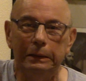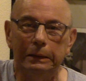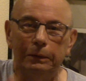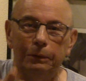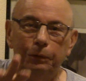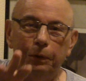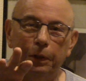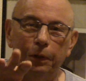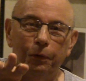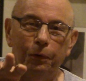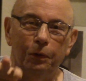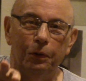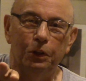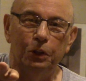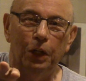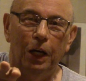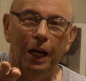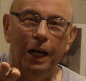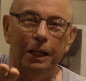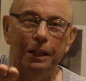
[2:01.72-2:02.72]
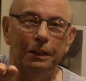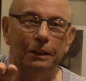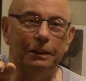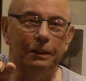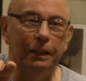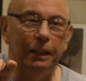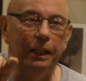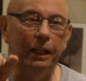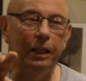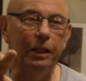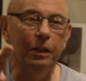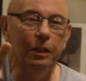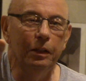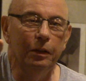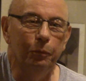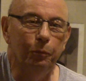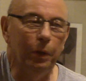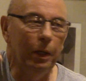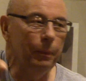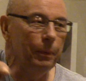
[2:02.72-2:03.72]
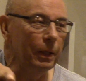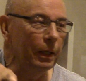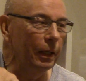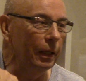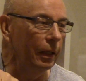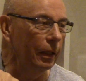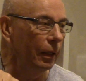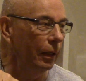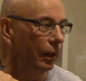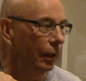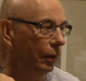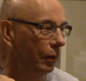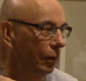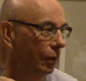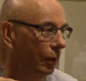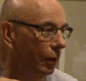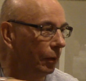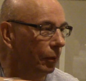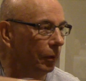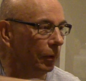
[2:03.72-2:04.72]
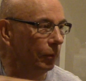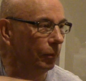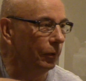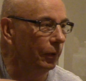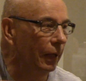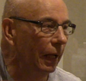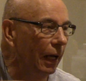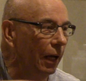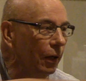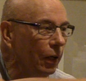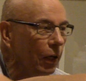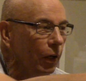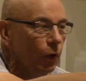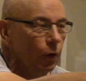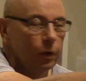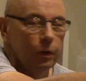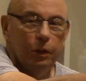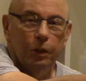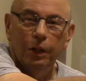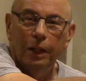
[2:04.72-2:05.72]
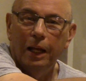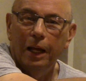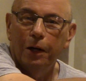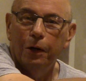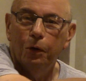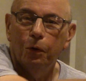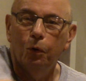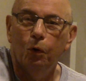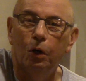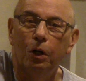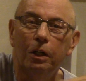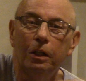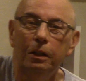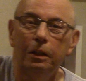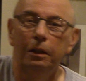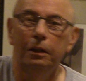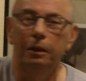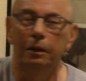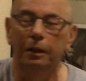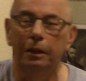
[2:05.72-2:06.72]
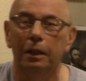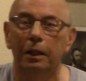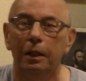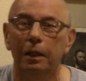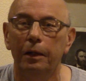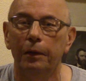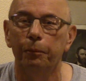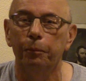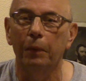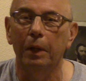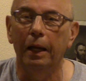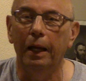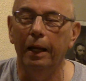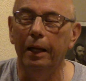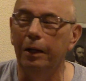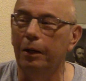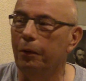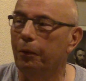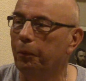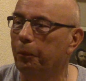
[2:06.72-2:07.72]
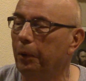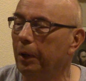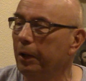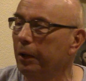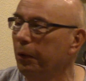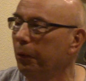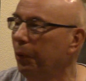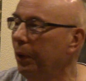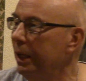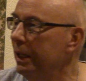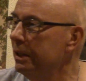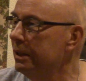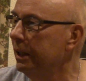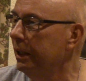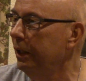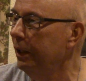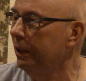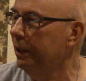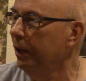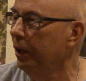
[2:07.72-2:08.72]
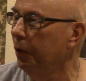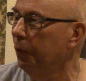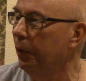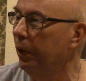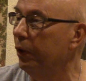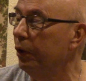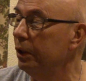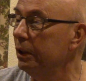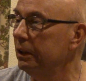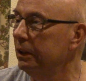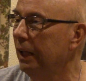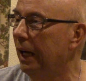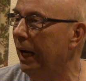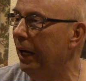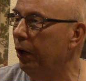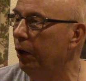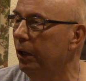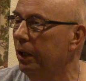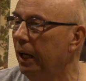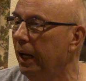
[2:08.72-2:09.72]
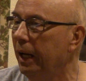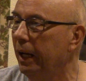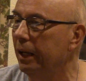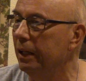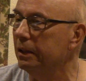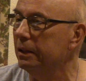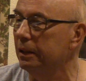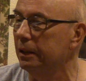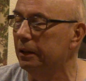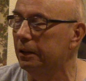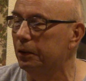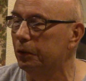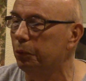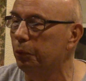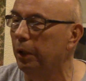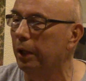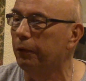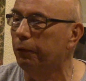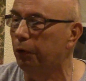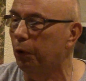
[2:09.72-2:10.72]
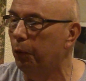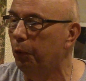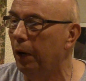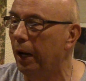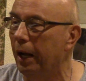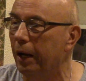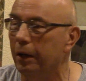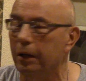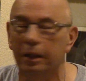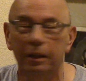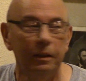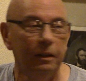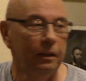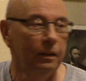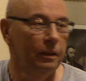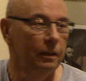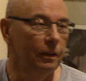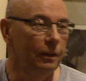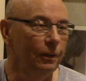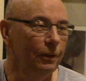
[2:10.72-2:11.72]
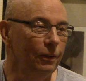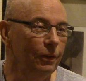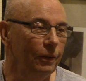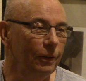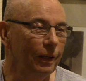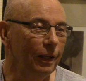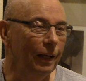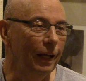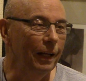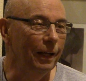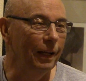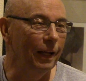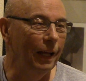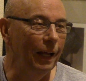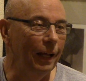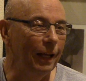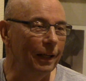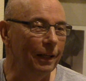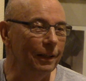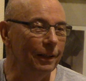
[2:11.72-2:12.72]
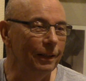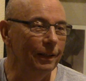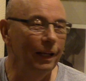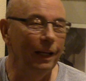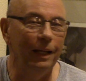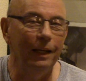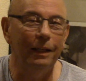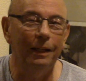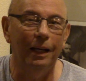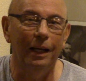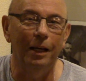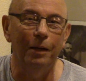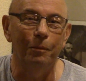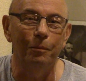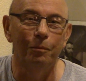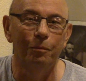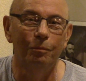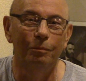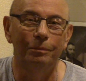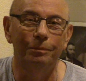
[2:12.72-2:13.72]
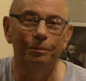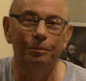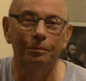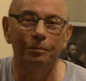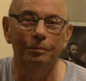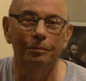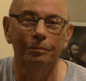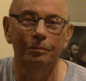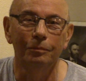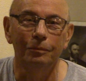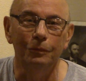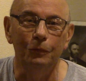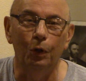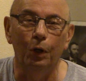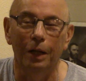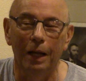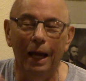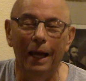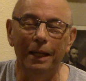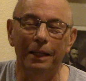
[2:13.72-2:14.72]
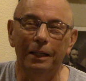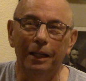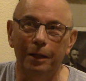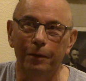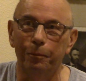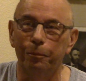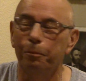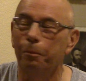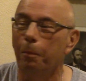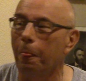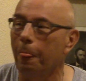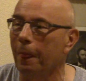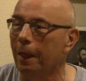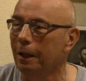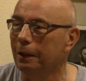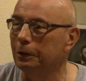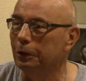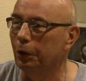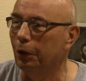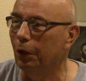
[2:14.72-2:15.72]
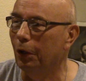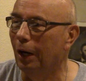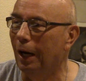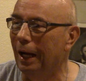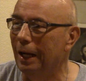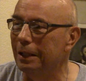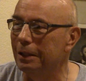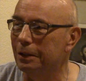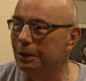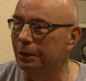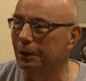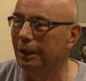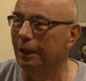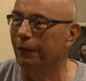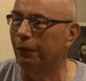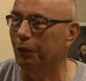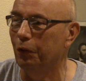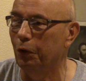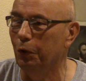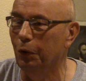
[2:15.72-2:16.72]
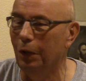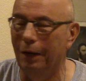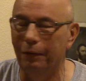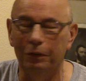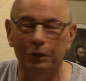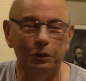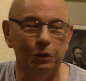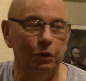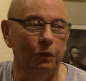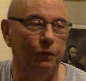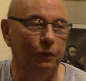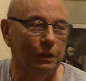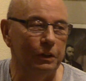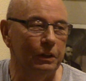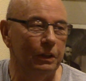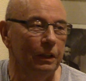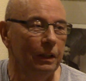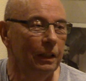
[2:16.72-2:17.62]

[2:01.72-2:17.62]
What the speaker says: where John is sitting, maybe down here to that door. And one of the ways that you tell whether it's night or day is it's rigged for red at daytime or nighttime. So your eyes, if you do have to surface,